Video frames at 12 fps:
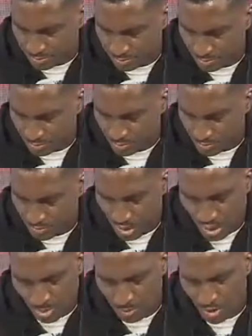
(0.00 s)
right
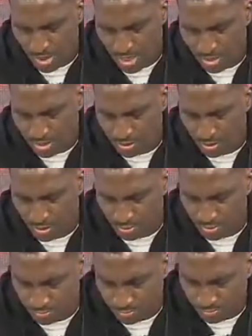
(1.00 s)
now. I'm not hearing
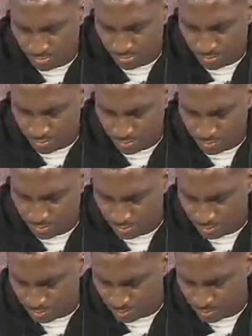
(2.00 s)
you. Reverse
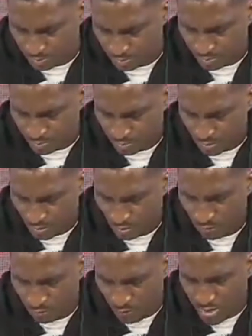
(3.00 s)
it right now.
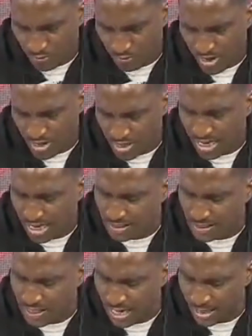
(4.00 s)
For the very
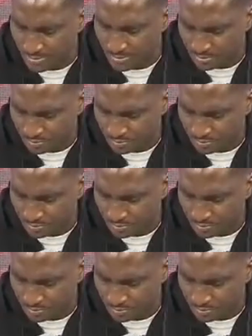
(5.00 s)
last time.